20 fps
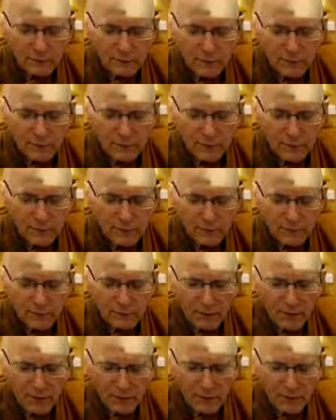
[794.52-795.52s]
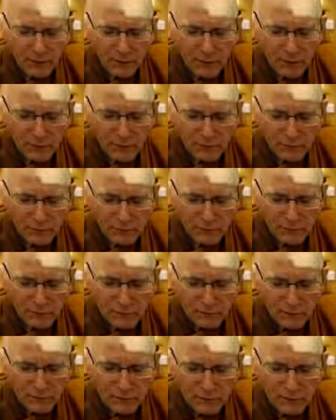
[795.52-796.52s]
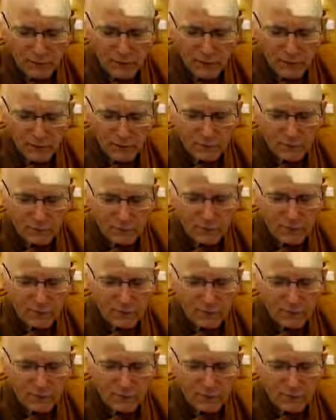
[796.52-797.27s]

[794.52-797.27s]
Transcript: and around the eyes, cheeks,